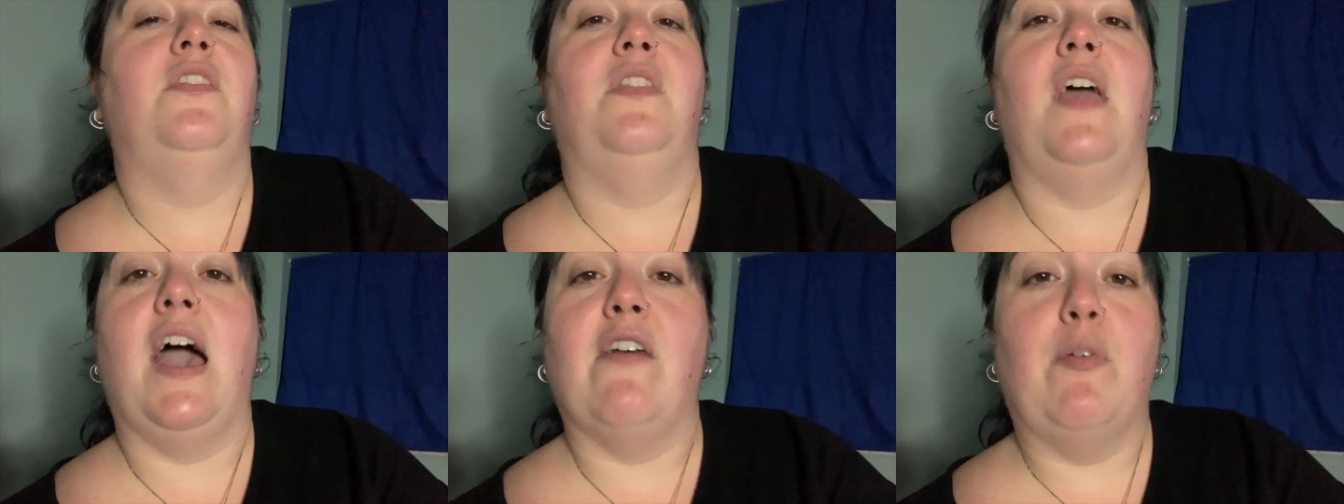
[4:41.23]

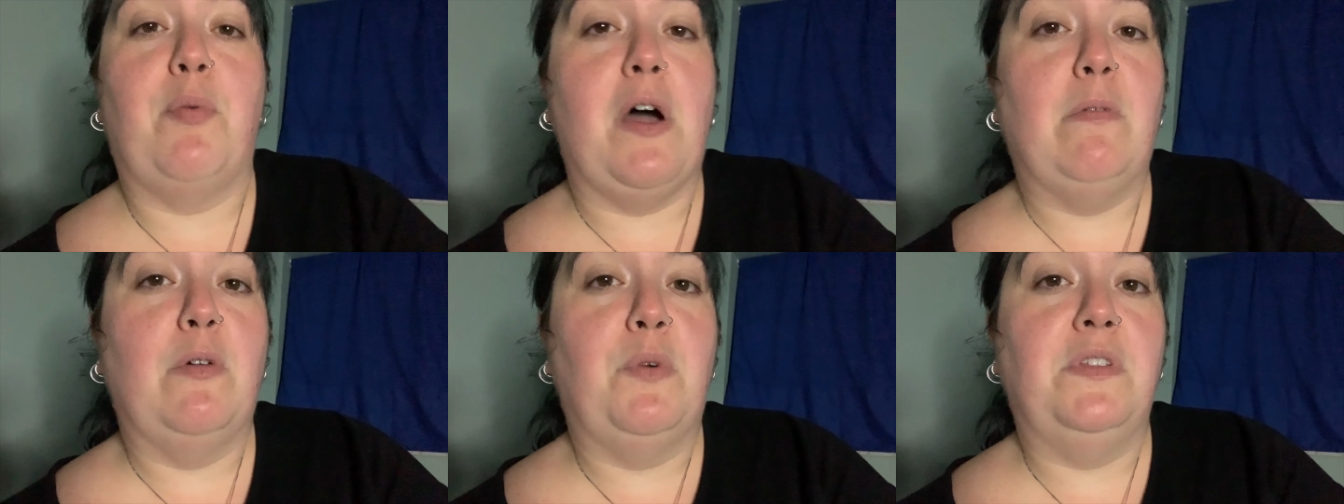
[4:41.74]
They have a
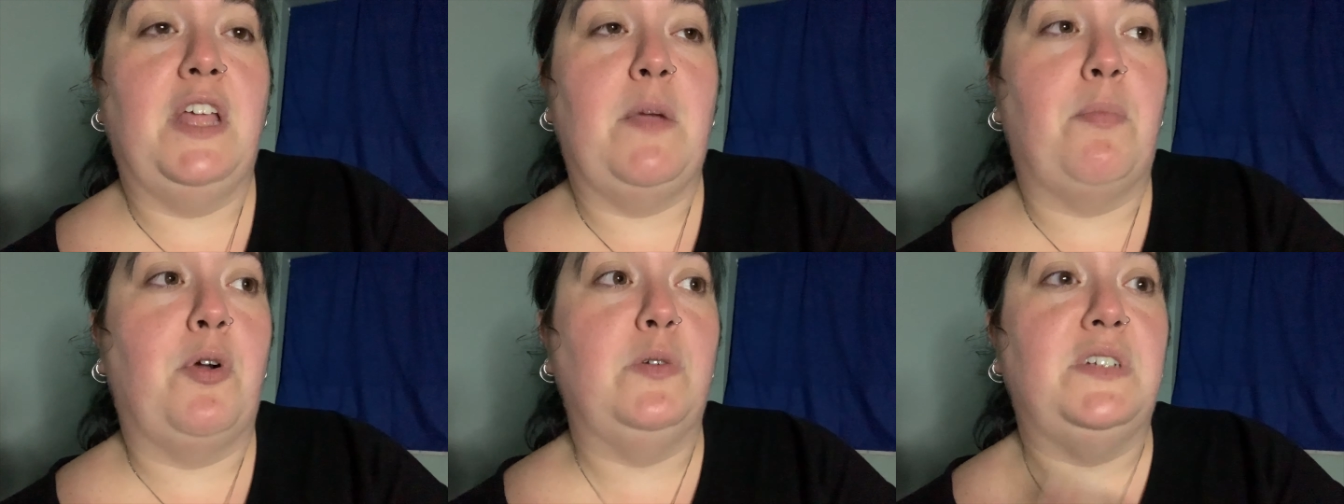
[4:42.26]
problem when they
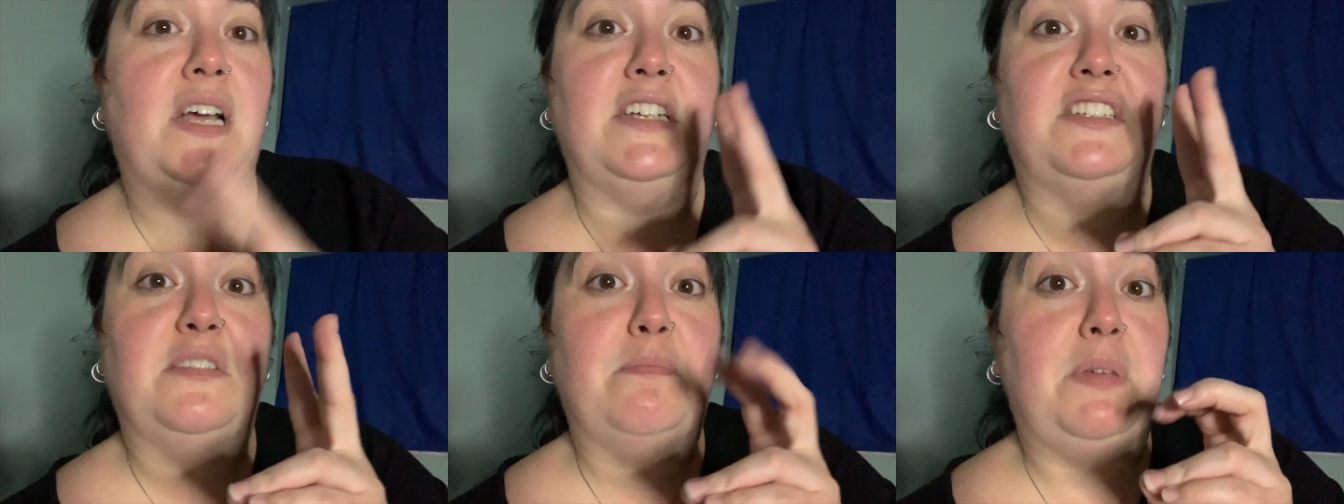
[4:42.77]

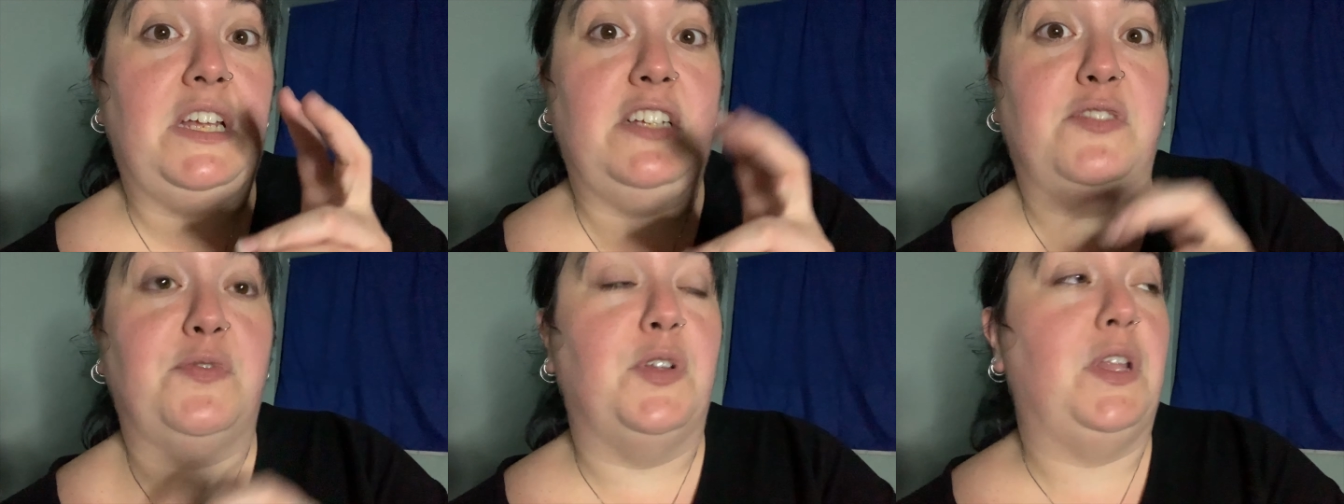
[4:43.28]
protest
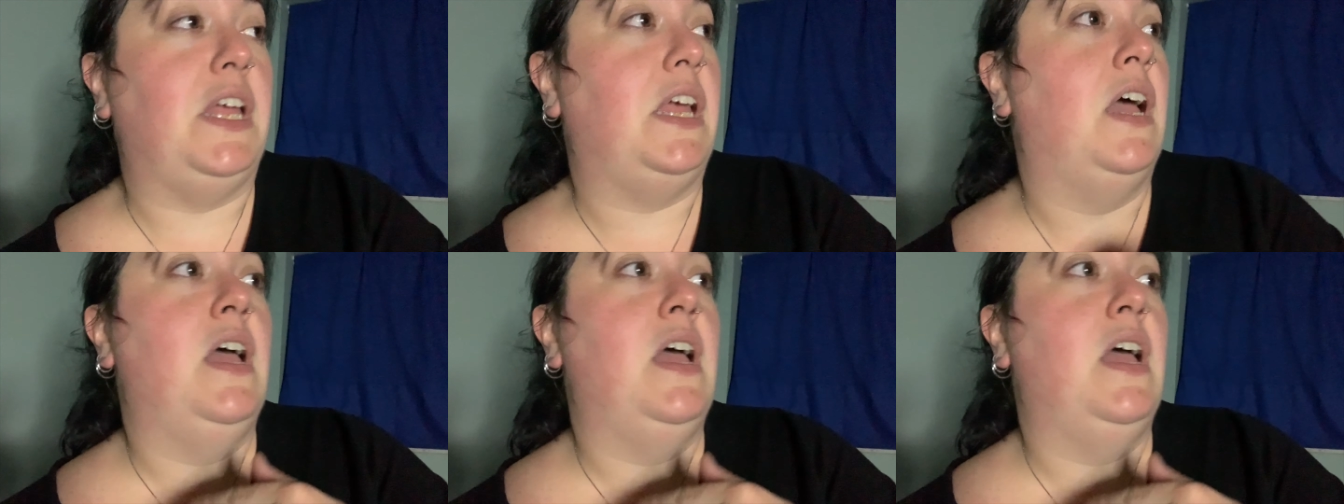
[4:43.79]
peacefully.